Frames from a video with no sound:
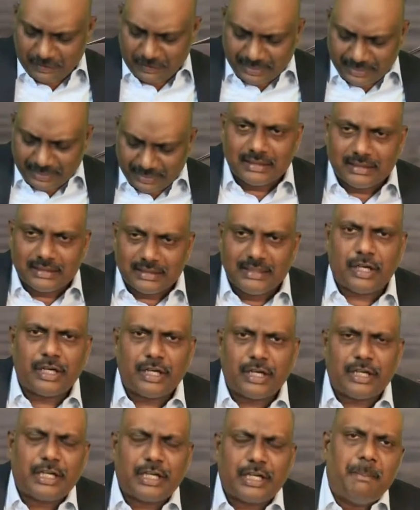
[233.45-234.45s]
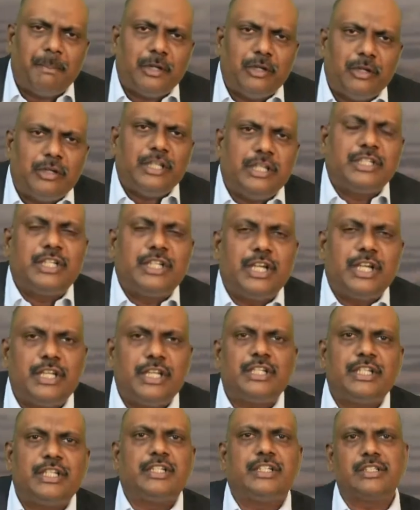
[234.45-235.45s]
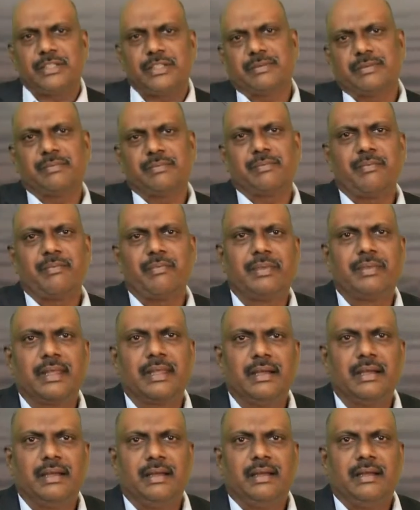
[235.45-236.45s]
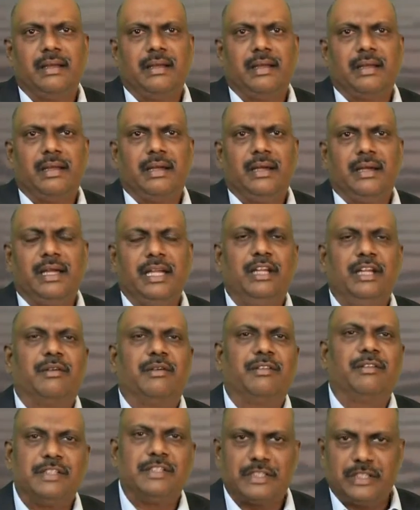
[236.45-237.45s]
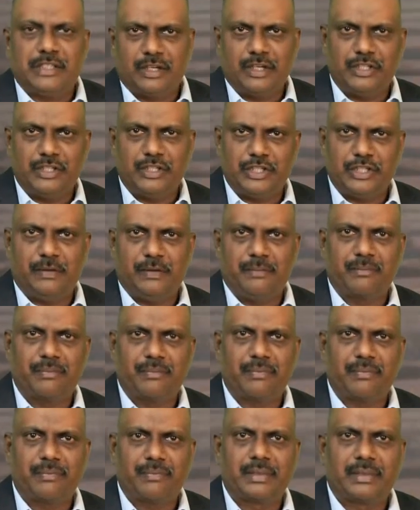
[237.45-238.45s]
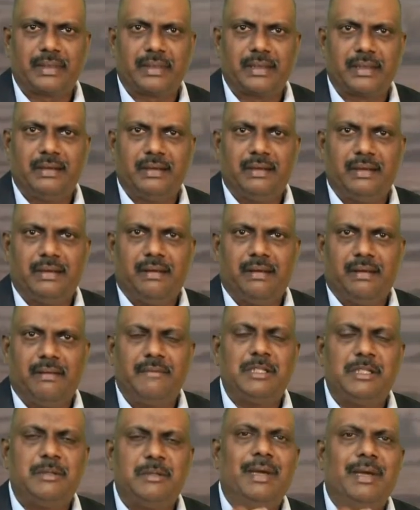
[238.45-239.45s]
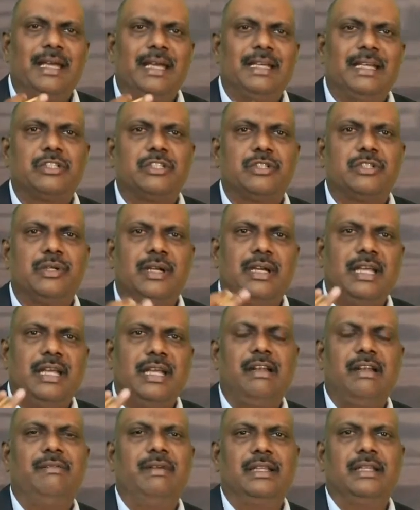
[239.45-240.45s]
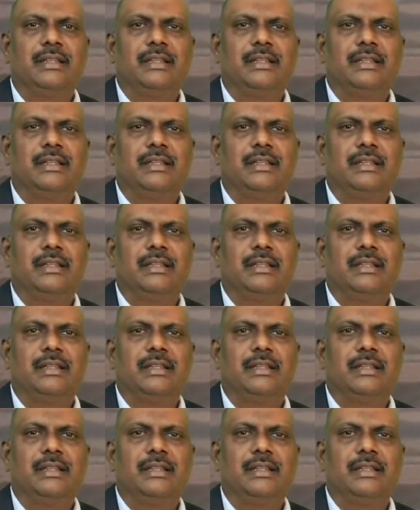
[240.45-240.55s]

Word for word: these are temporary changes in our physiology, which makes us to deal with